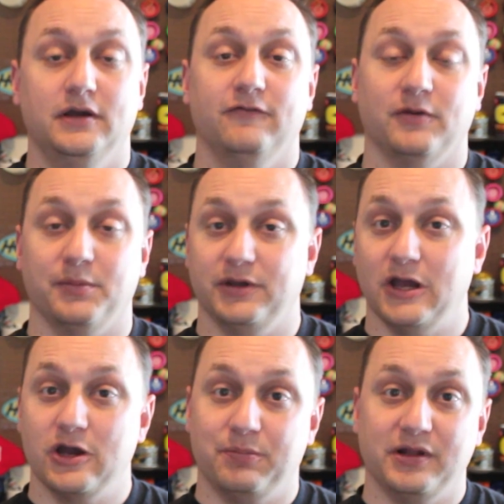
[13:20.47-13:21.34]
From a
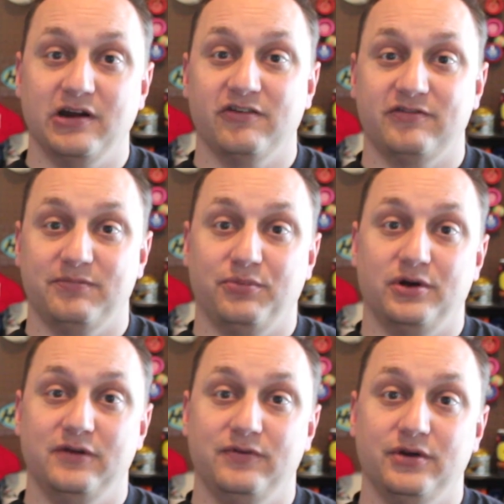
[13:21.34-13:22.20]
yo-yo player's
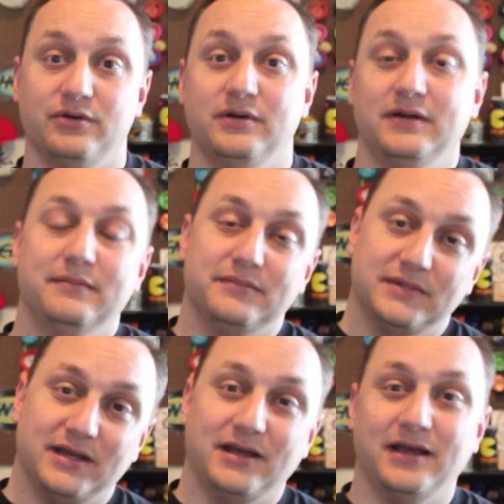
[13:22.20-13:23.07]
point of view,
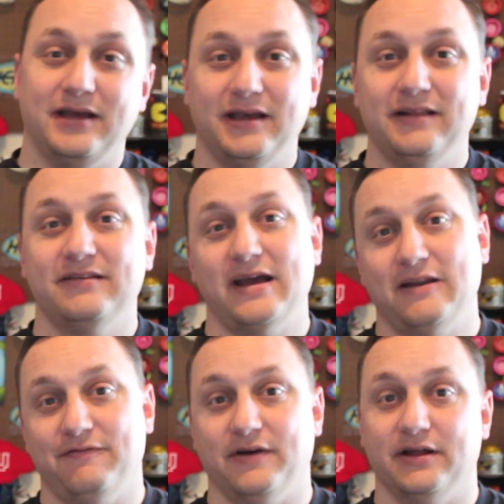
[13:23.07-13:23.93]
it's kind
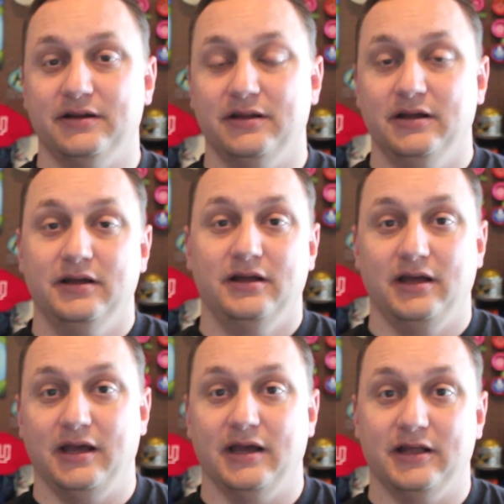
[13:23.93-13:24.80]
of fun.
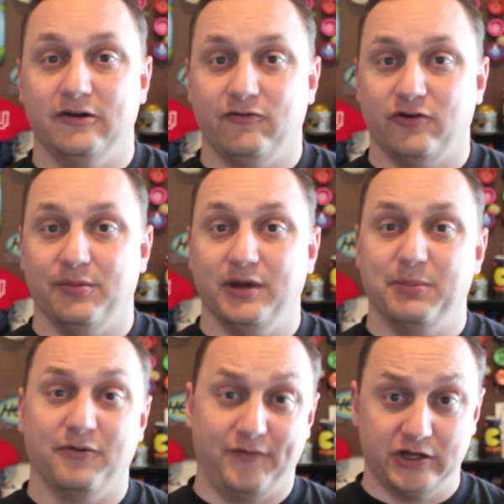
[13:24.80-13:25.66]
And from a
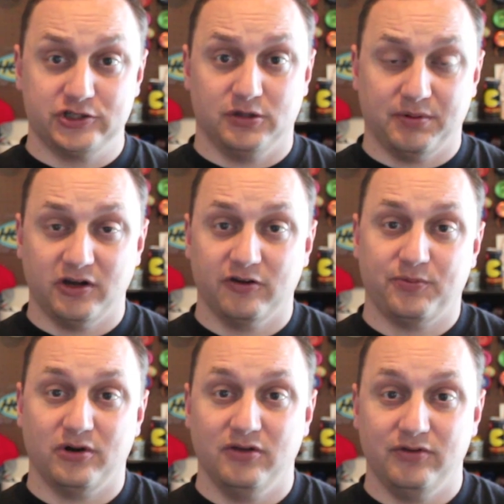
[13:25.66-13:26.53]
professional player's
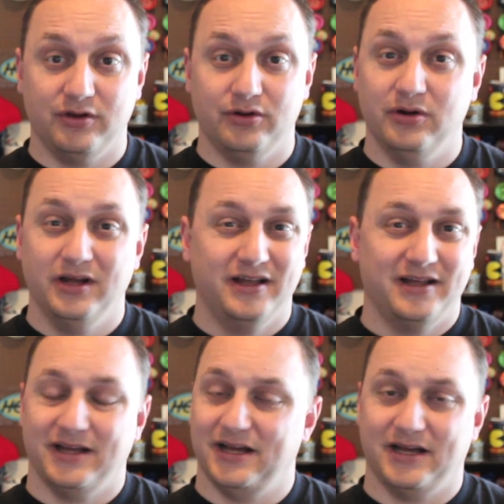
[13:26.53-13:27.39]
point of view,
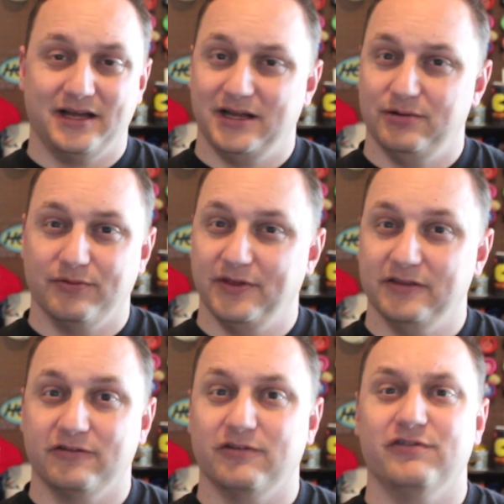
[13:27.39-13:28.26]
I don't think
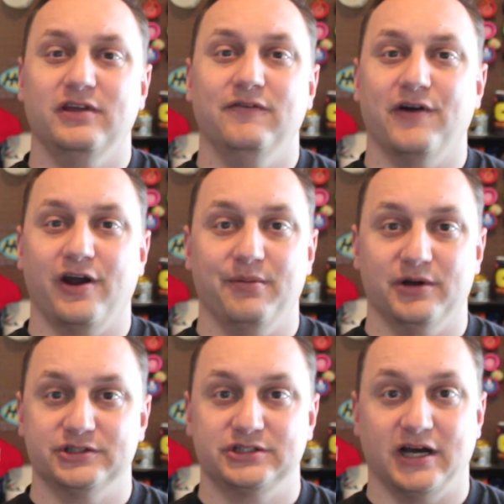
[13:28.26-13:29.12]
this will see very
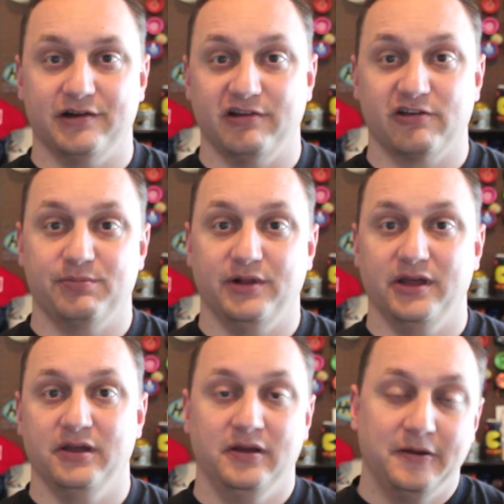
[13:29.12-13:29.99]
much contest play.